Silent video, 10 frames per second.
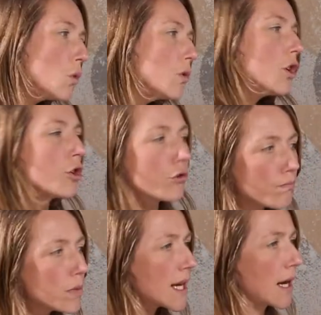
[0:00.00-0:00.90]
won't look
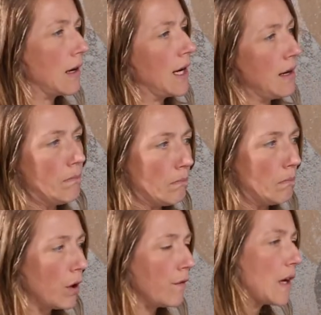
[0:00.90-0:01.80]
particularly
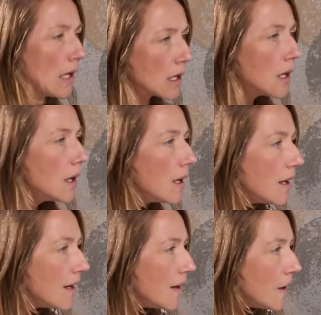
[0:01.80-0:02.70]
perfect.
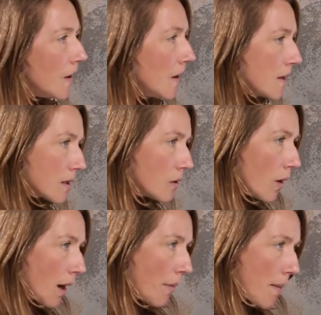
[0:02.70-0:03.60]

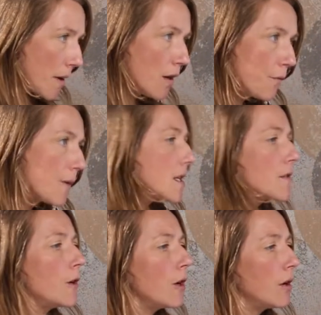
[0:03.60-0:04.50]
So I'm happy enough with this
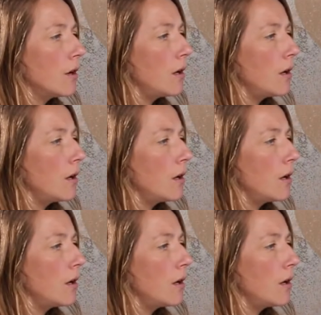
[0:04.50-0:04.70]
for now.